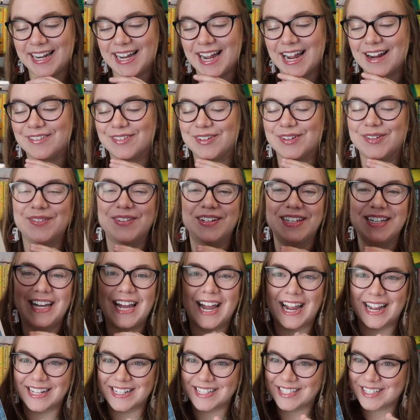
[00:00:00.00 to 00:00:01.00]
everyone
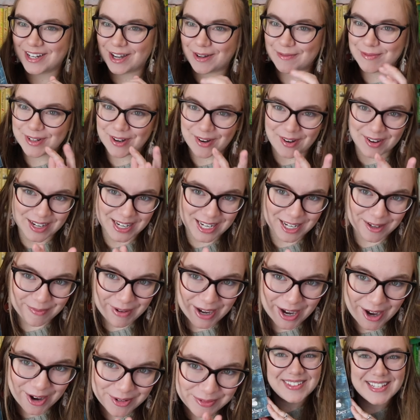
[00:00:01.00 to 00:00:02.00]
can't stop talking
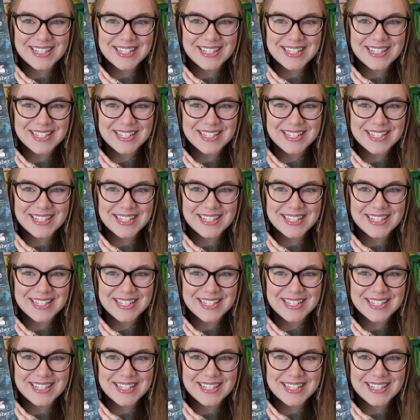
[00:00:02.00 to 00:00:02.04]
about.